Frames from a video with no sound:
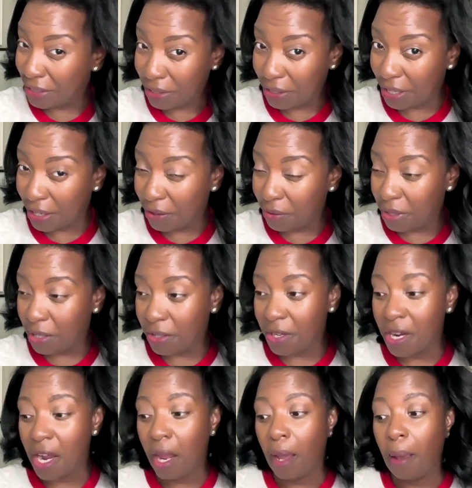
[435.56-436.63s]
a little ghetto
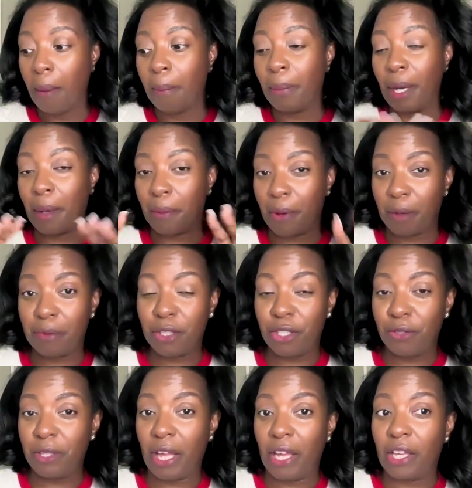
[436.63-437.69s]
here, but I
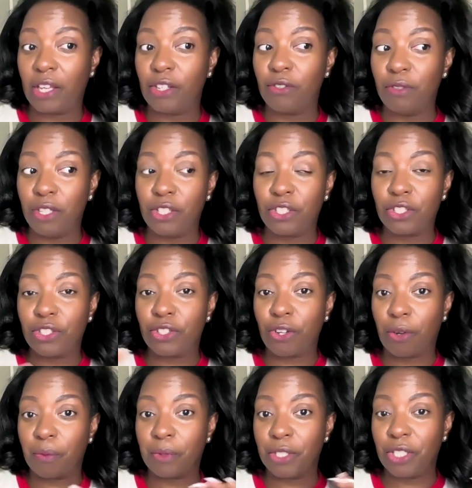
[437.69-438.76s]
promise you, like, you need to
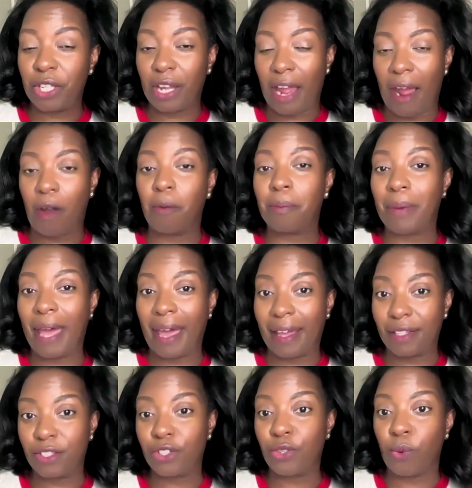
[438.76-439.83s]
start reaching out
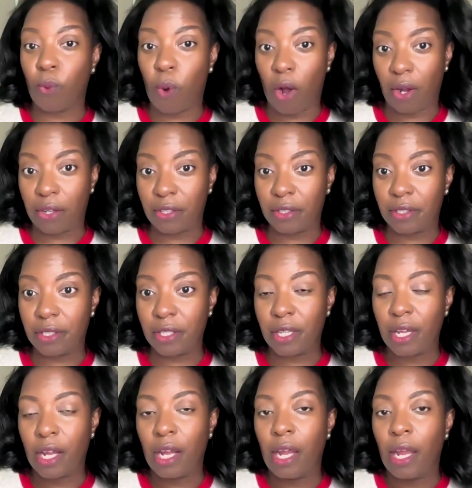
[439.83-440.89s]
past the waters,
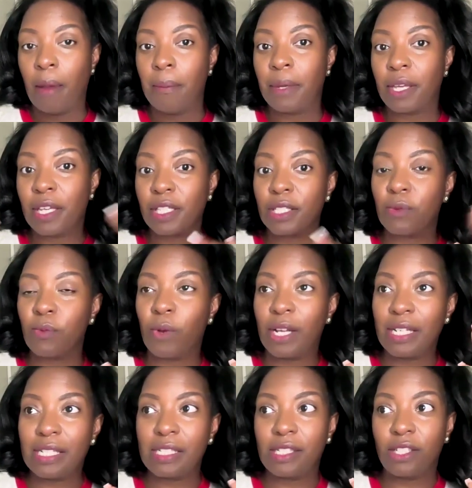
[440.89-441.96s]
because
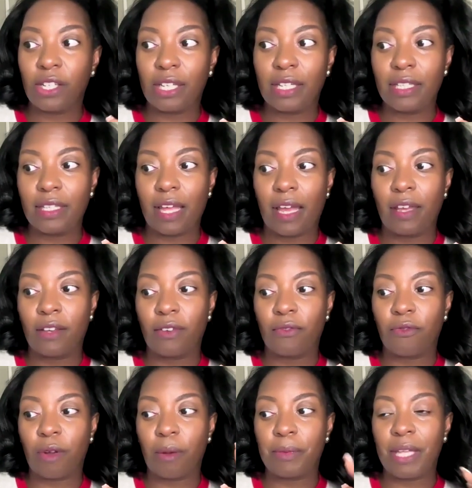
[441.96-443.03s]
what it's looking like
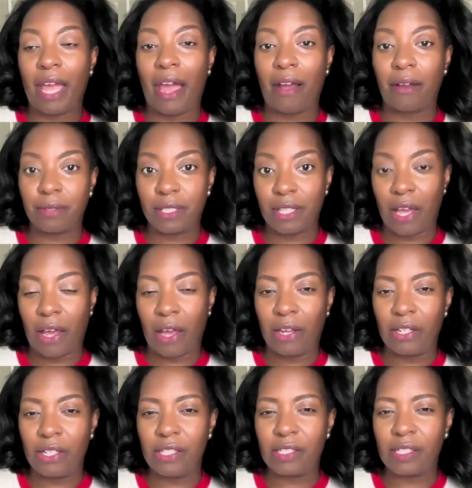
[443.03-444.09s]
from the
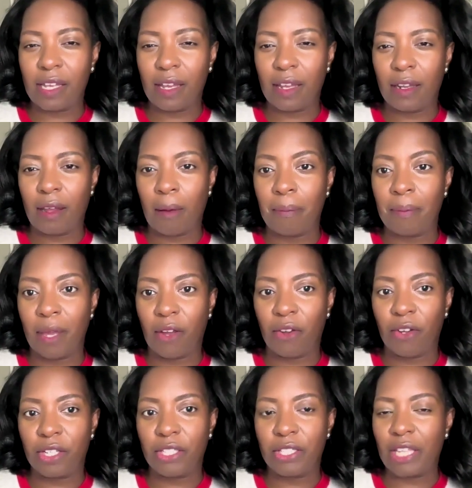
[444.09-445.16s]
outside is that
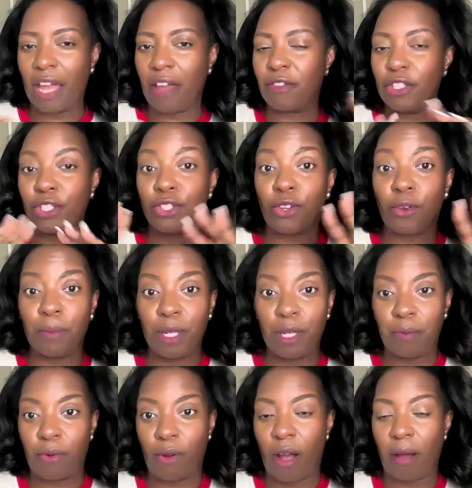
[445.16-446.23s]
America is having so
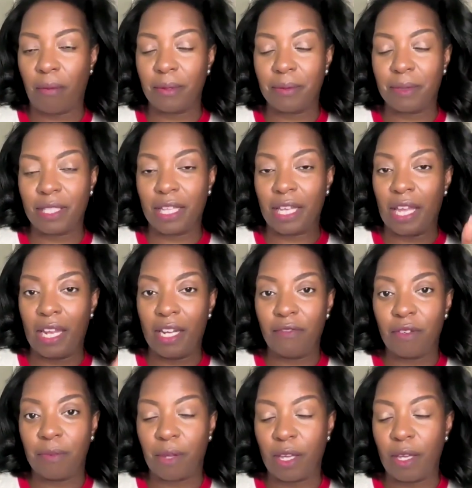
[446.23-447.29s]
many problems they can't
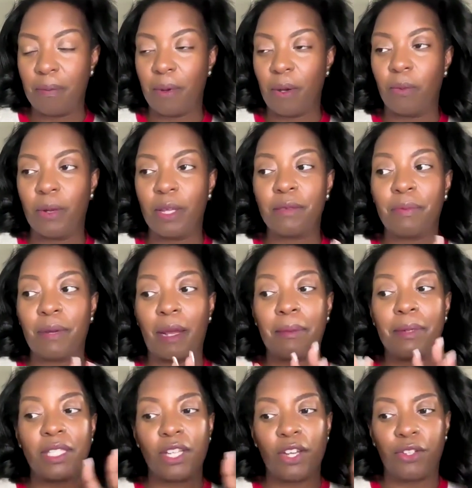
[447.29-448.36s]
even keep up with. But I'm
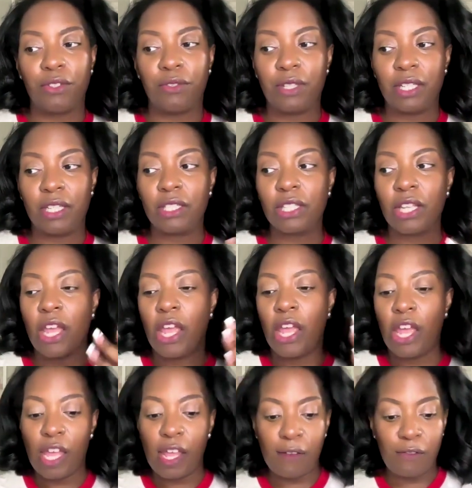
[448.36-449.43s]
going to tell you this,
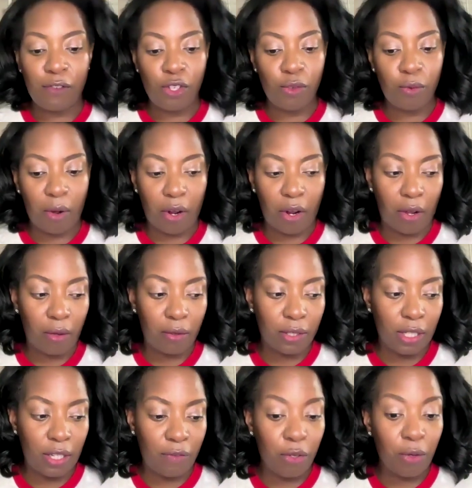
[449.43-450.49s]
if
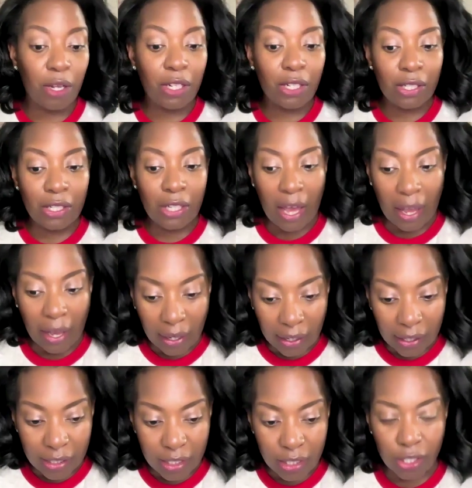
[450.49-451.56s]
you're
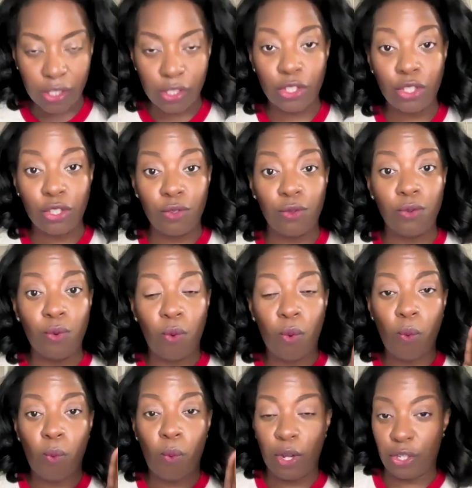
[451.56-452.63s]
aligned to
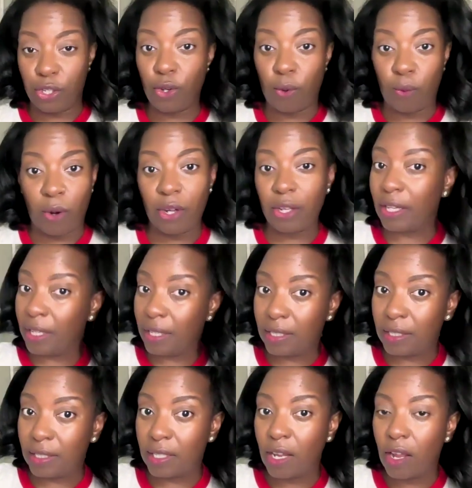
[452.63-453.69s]
what your work
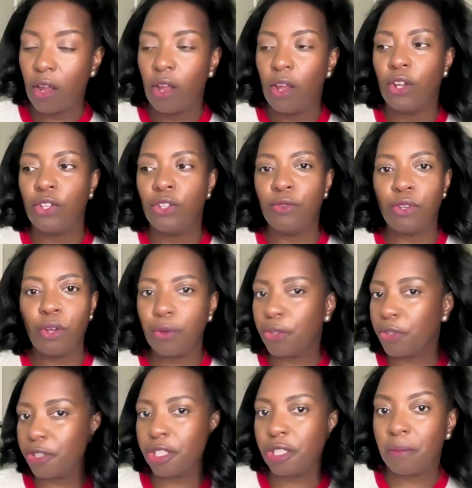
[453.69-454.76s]
is, you know
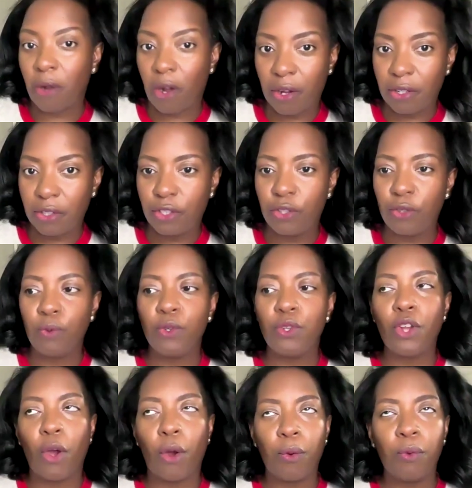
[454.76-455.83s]
you're smart, you
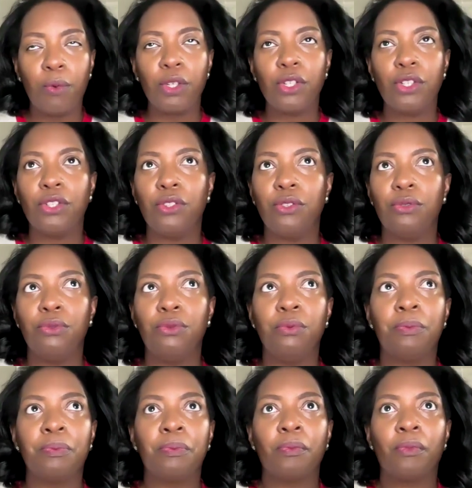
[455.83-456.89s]
know
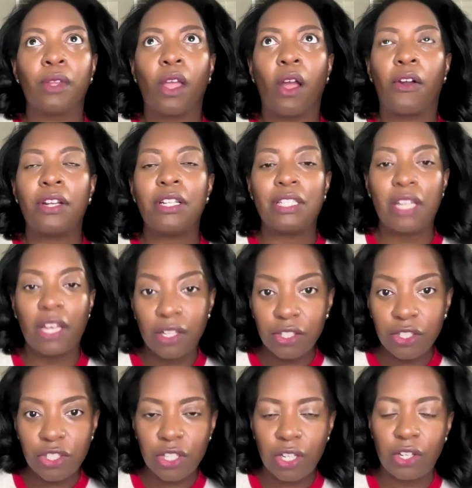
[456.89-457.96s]
you are
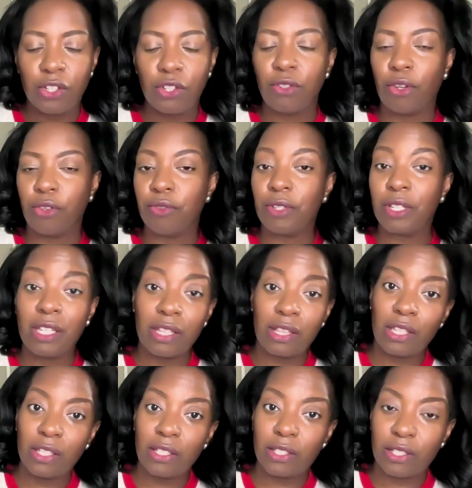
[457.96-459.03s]
intelligent, you know you can
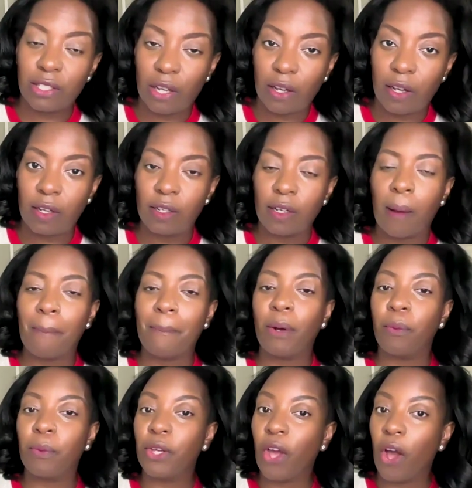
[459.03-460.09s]
get things done,
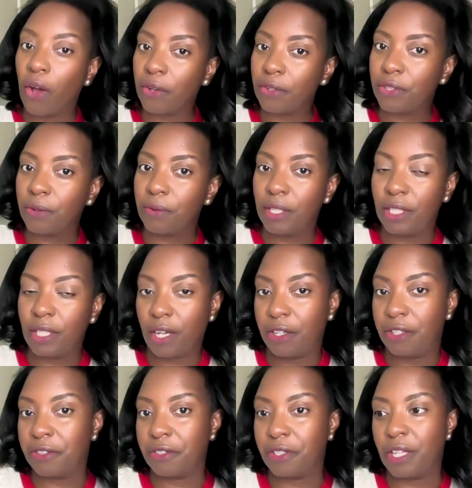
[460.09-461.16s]
but we also need to
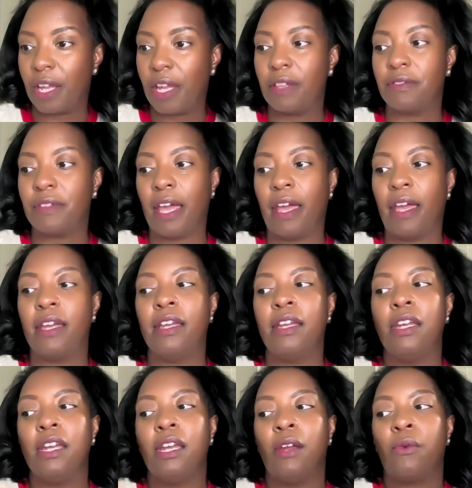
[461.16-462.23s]
understand that
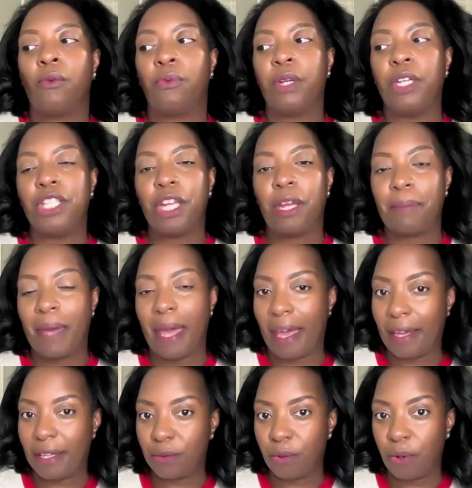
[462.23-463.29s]
reaching
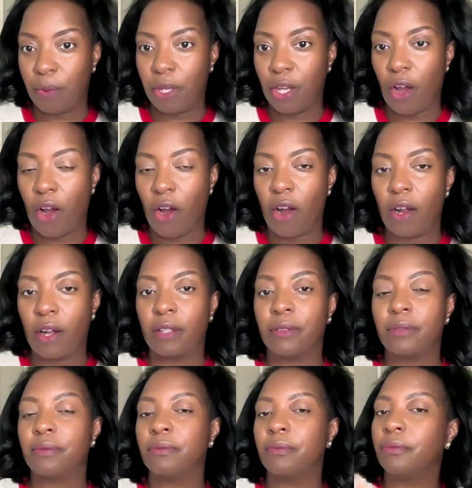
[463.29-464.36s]
past where we
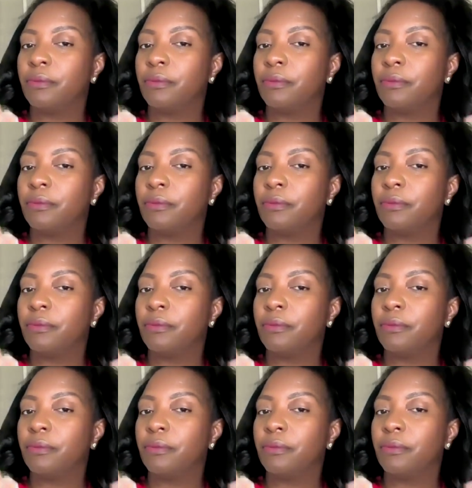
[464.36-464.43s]
are